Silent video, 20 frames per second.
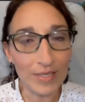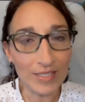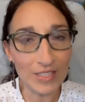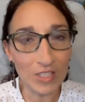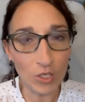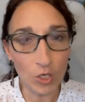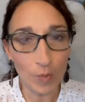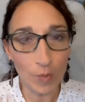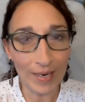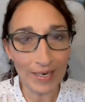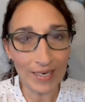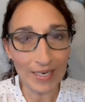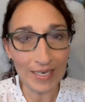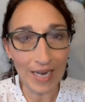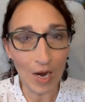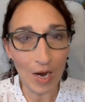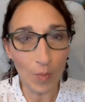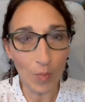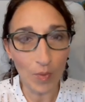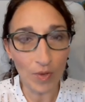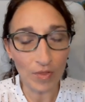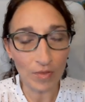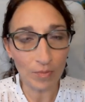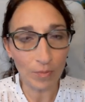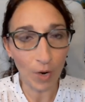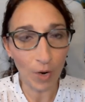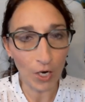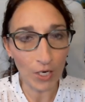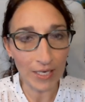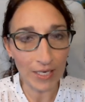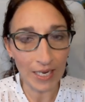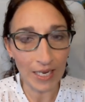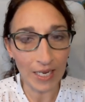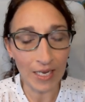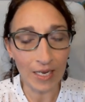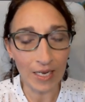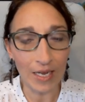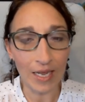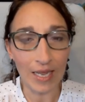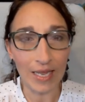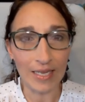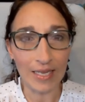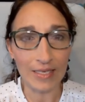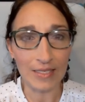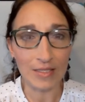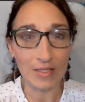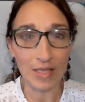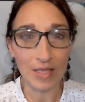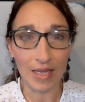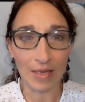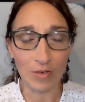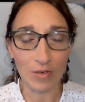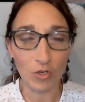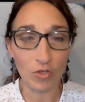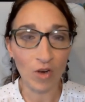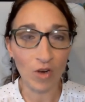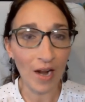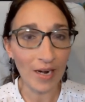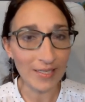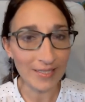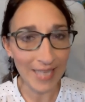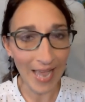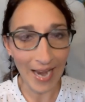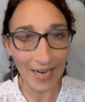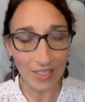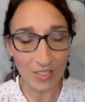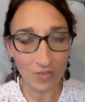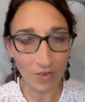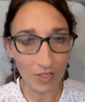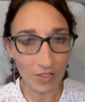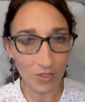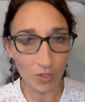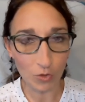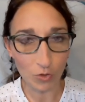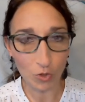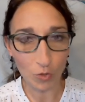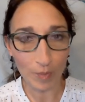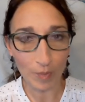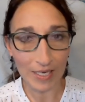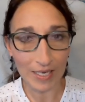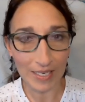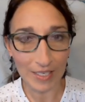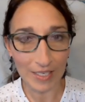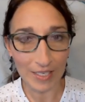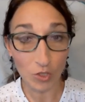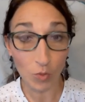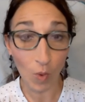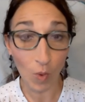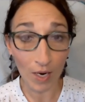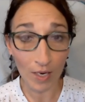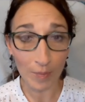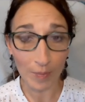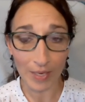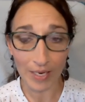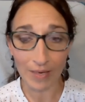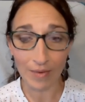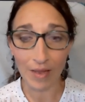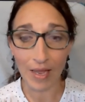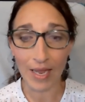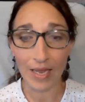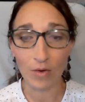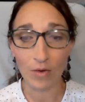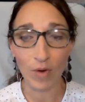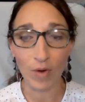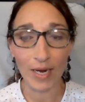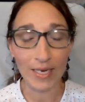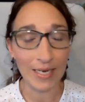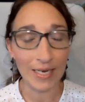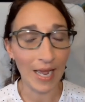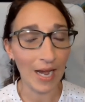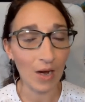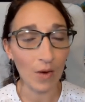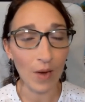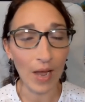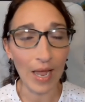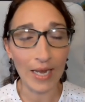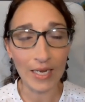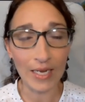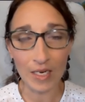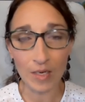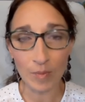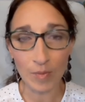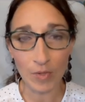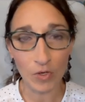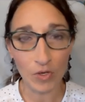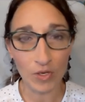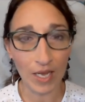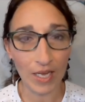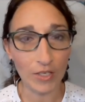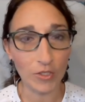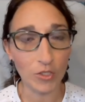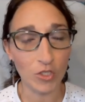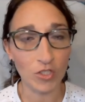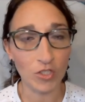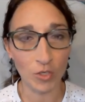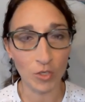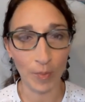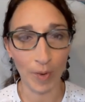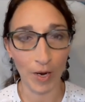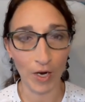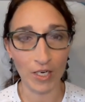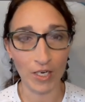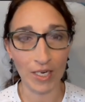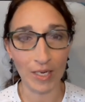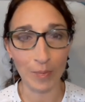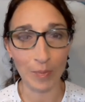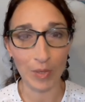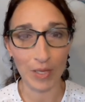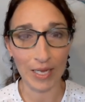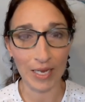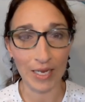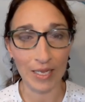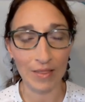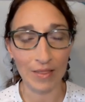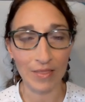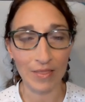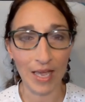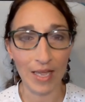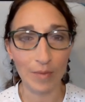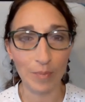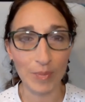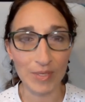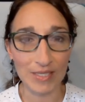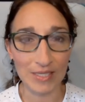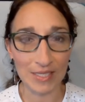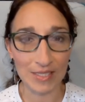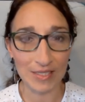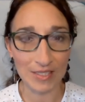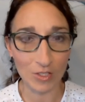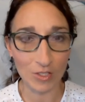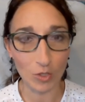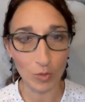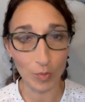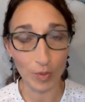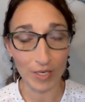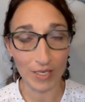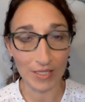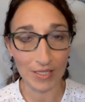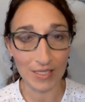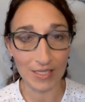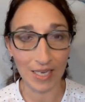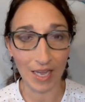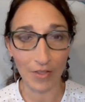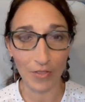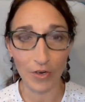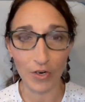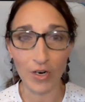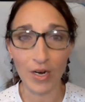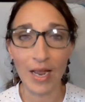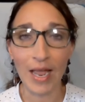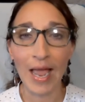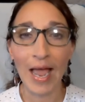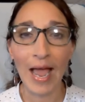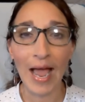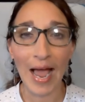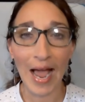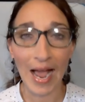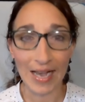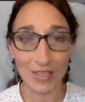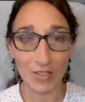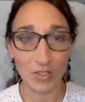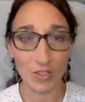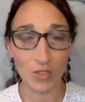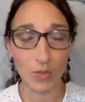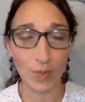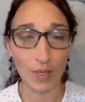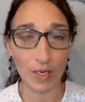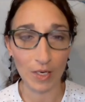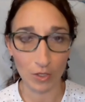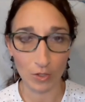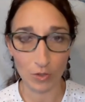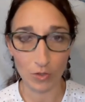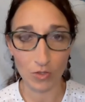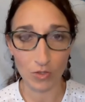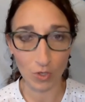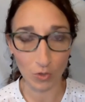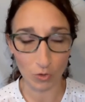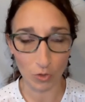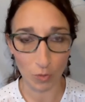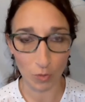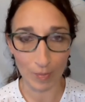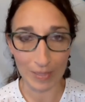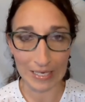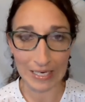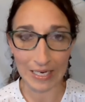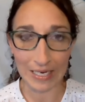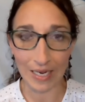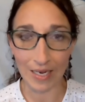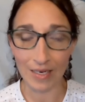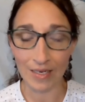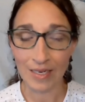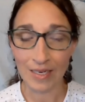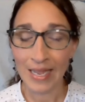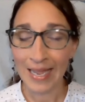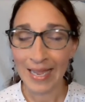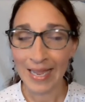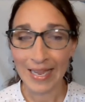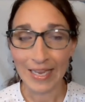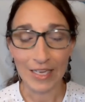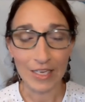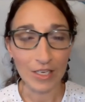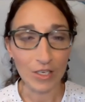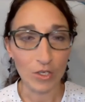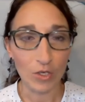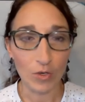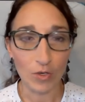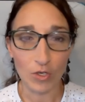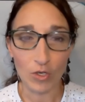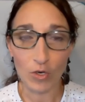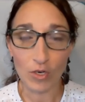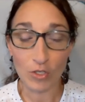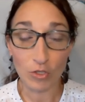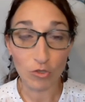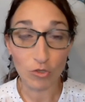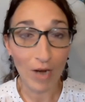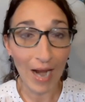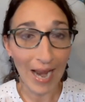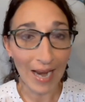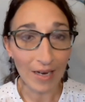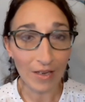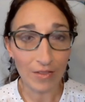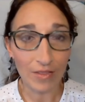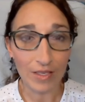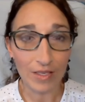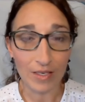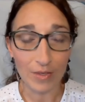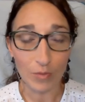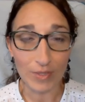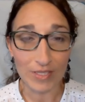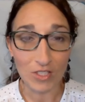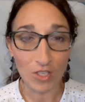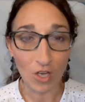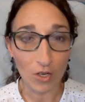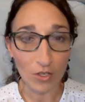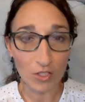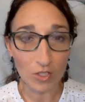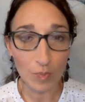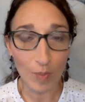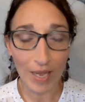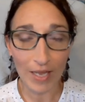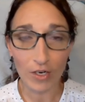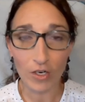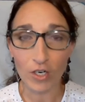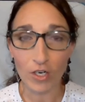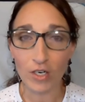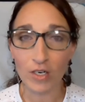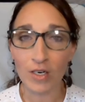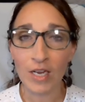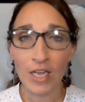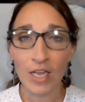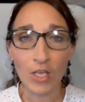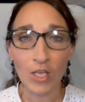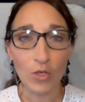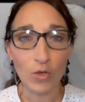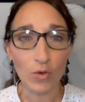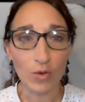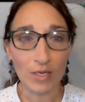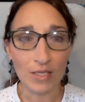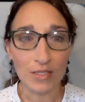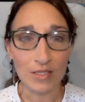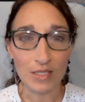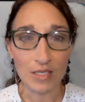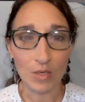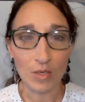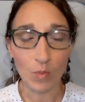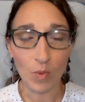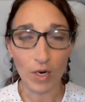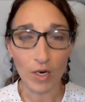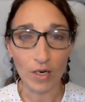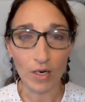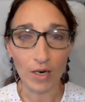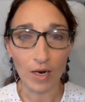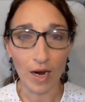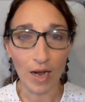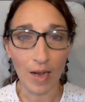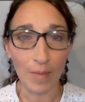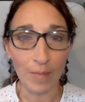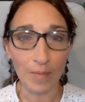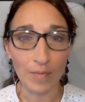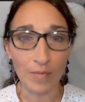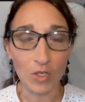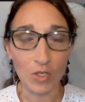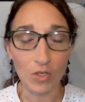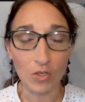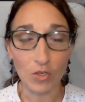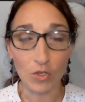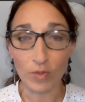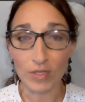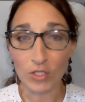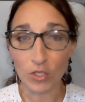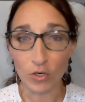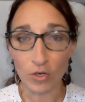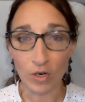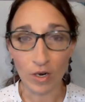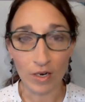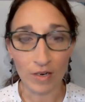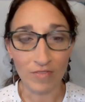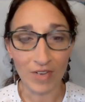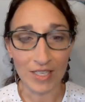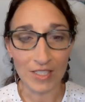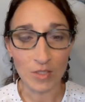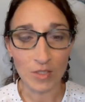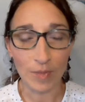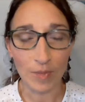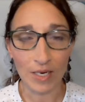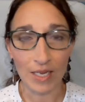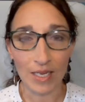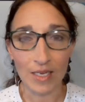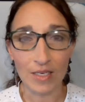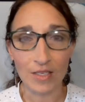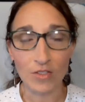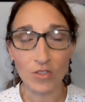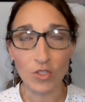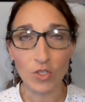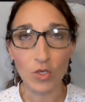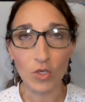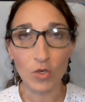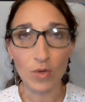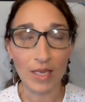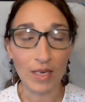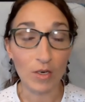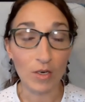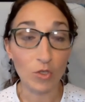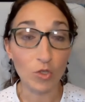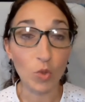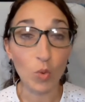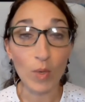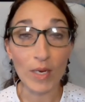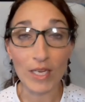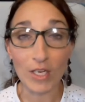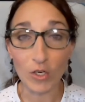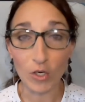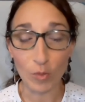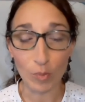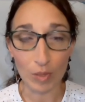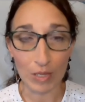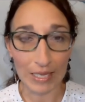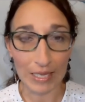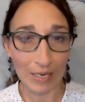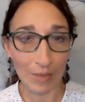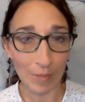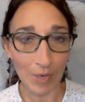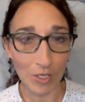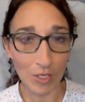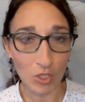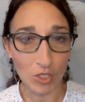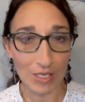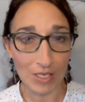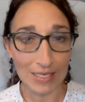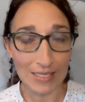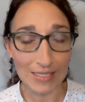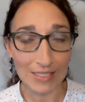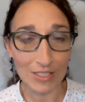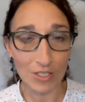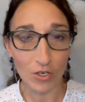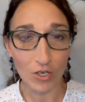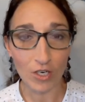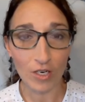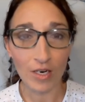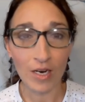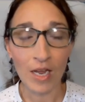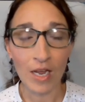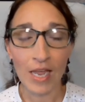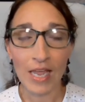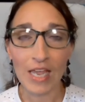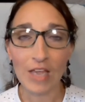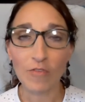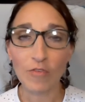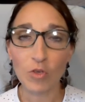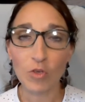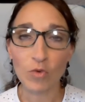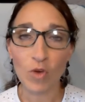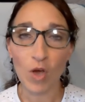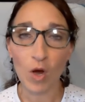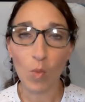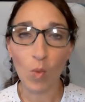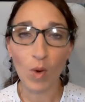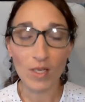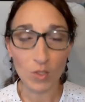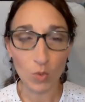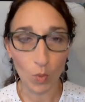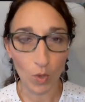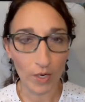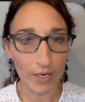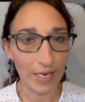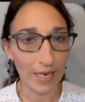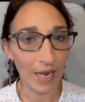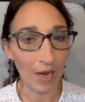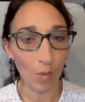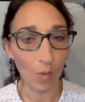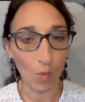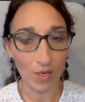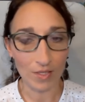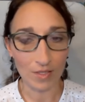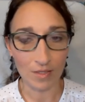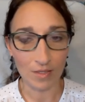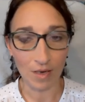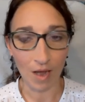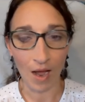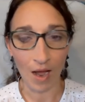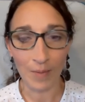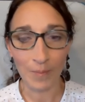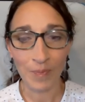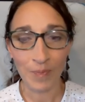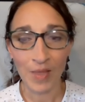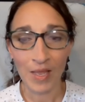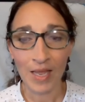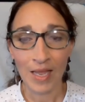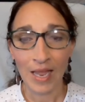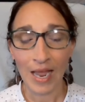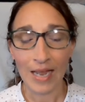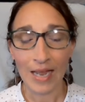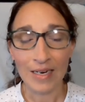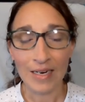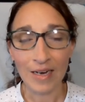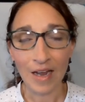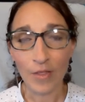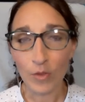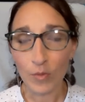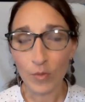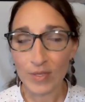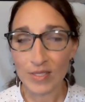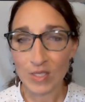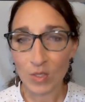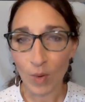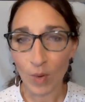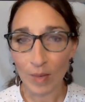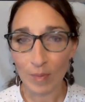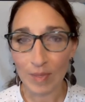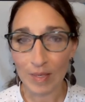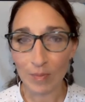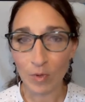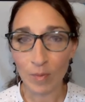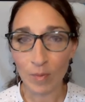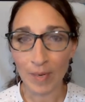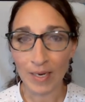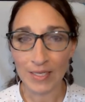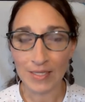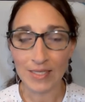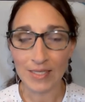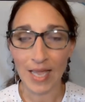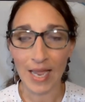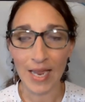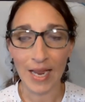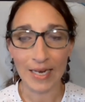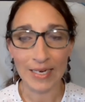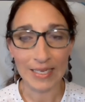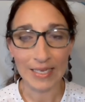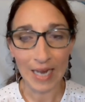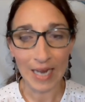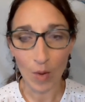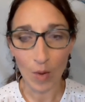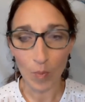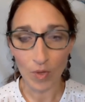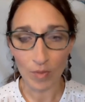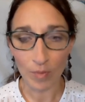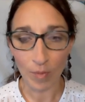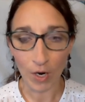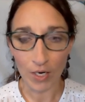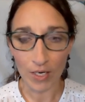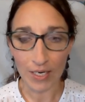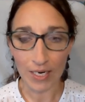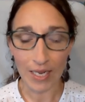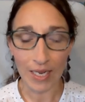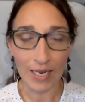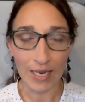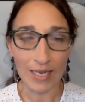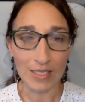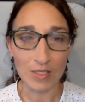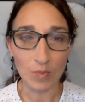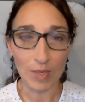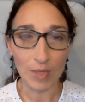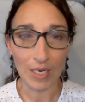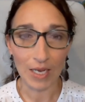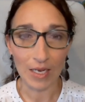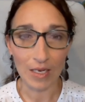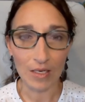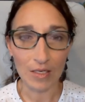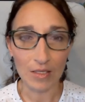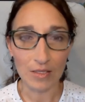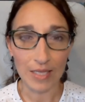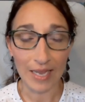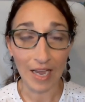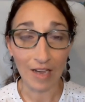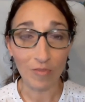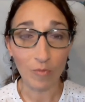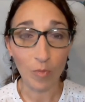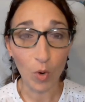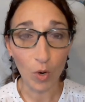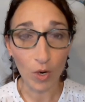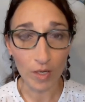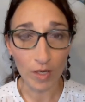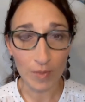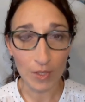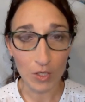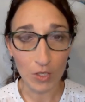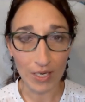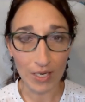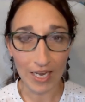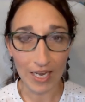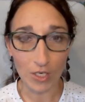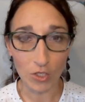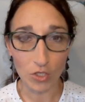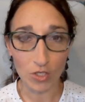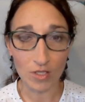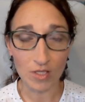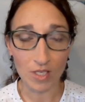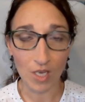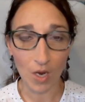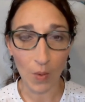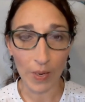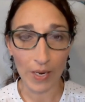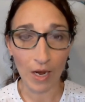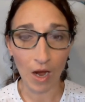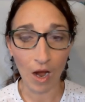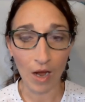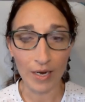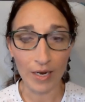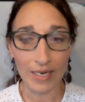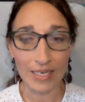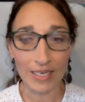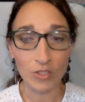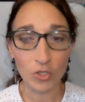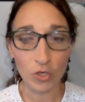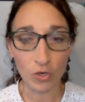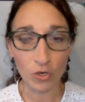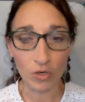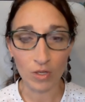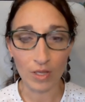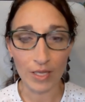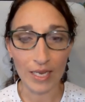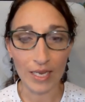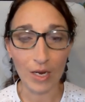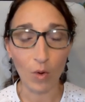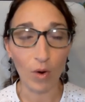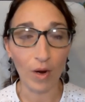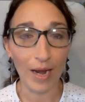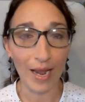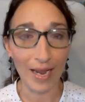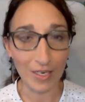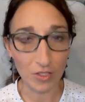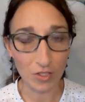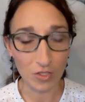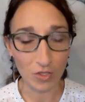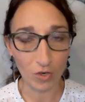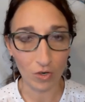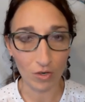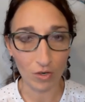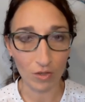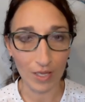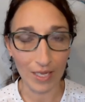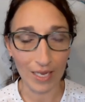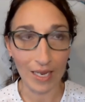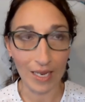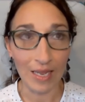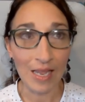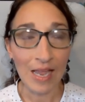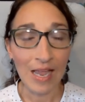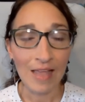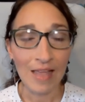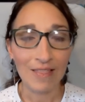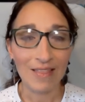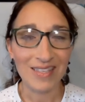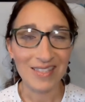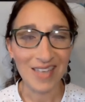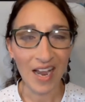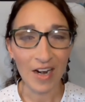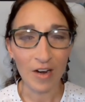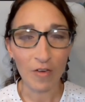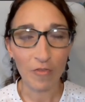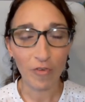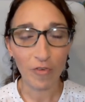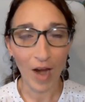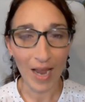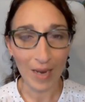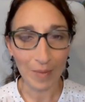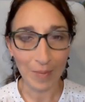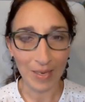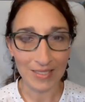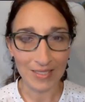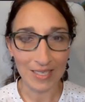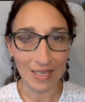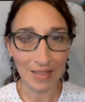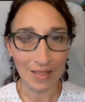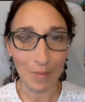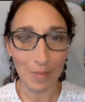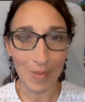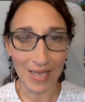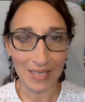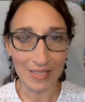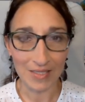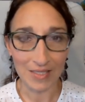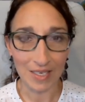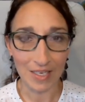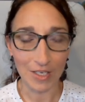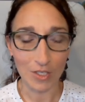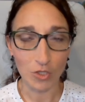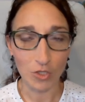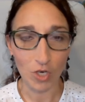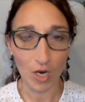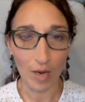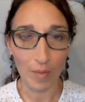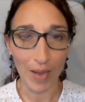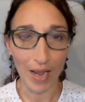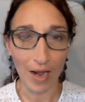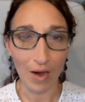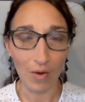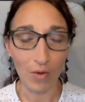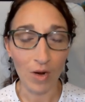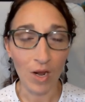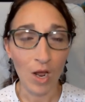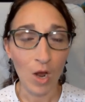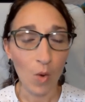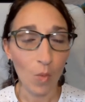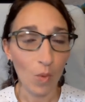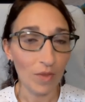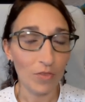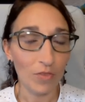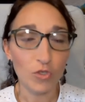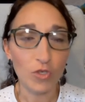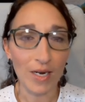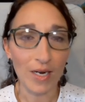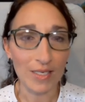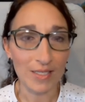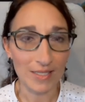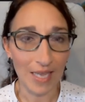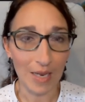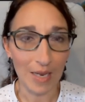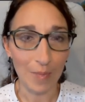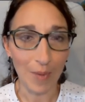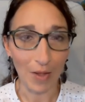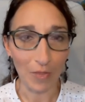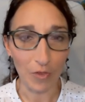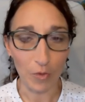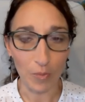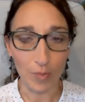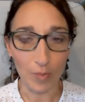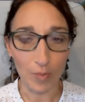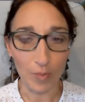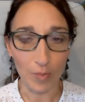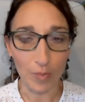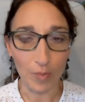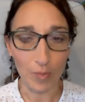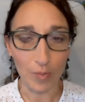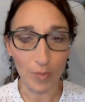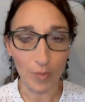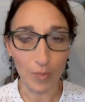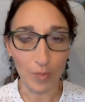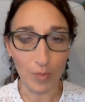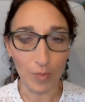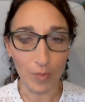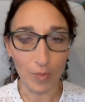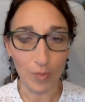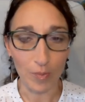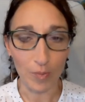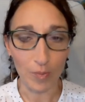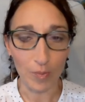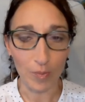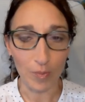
another reason you might need help with marketing is that you're not as active on social media as you want to be. And right now, any communications or marketing plan that businesses are putting together has to include social media you, you can track the results better. You can see where um, your return on investment is. You can tweak your plan much easier if you know what's working and what's not. And another reason why people might say, I need help with marketing is because they have poor communications going on internally or externally that's kind of fragmenting the message about what they're trying to say about their business.